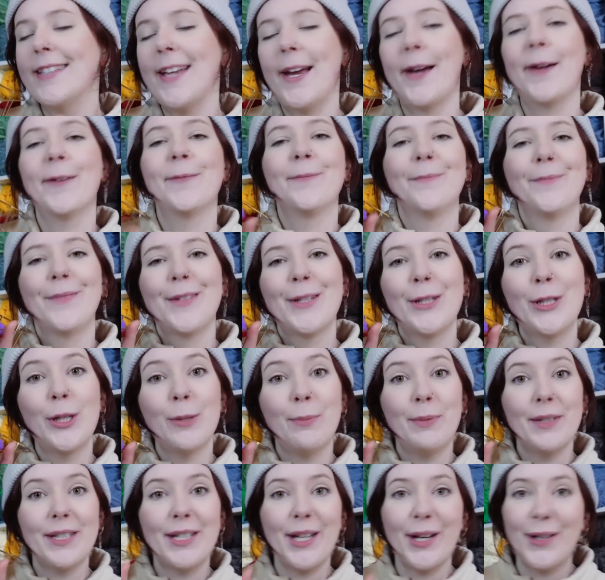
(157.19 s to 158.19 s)
So
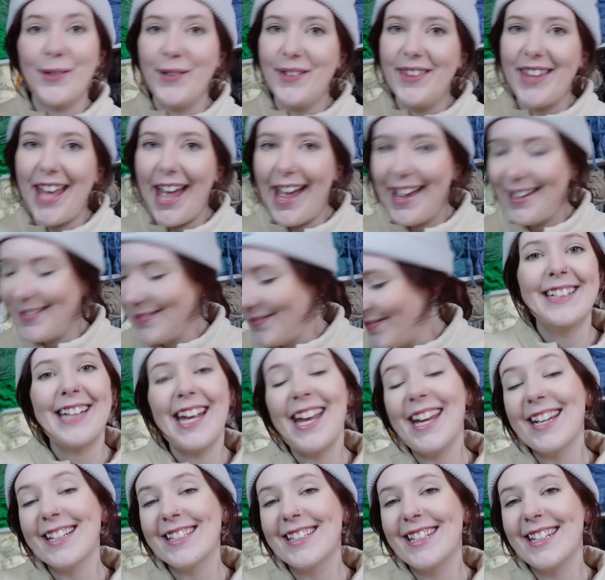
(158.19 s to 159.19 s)
super stoked with that.
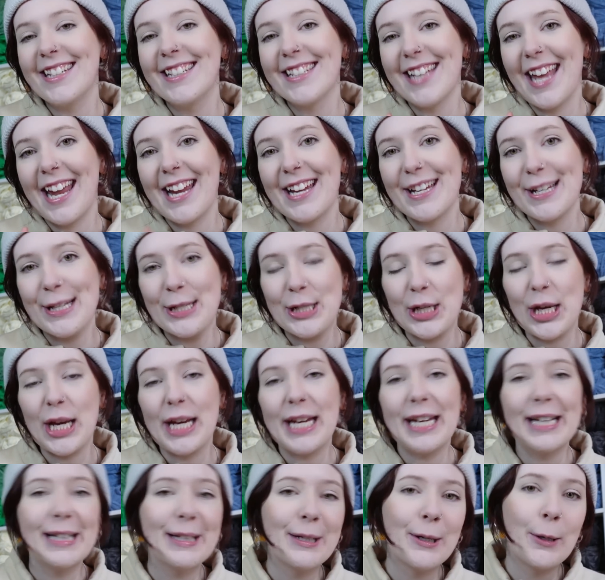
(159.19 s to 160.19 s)
Next is a
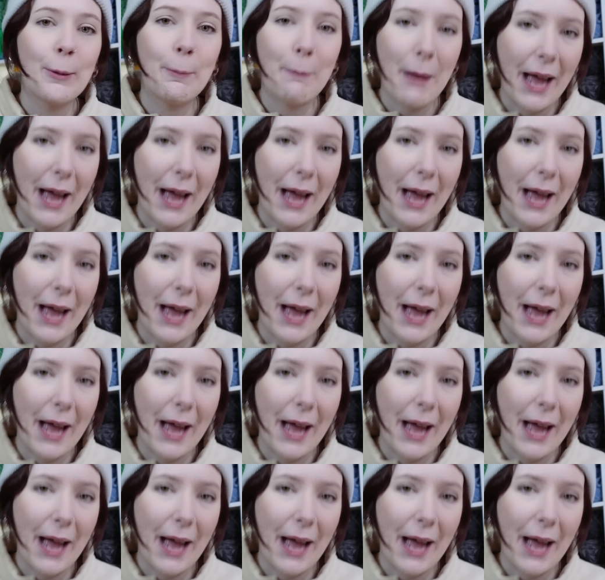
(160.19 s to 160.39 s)
cheeky little